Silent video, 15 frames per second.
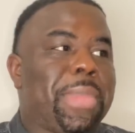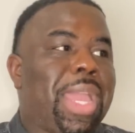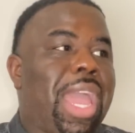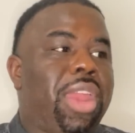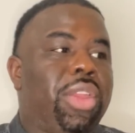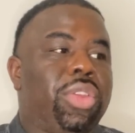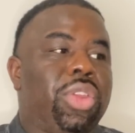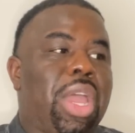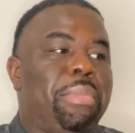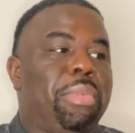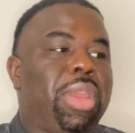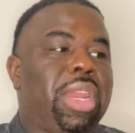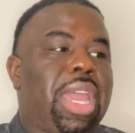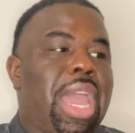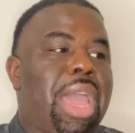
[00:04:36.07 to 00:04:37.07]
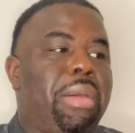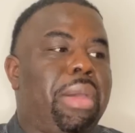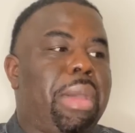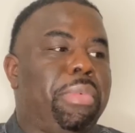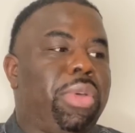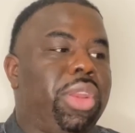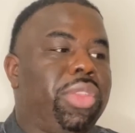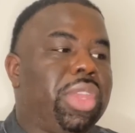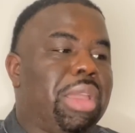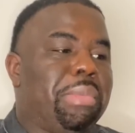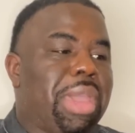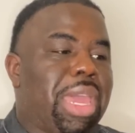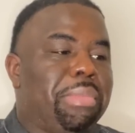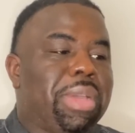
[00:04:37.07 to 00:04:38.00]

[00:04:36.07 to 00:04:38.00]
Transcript: I don't know. I'm gonna think about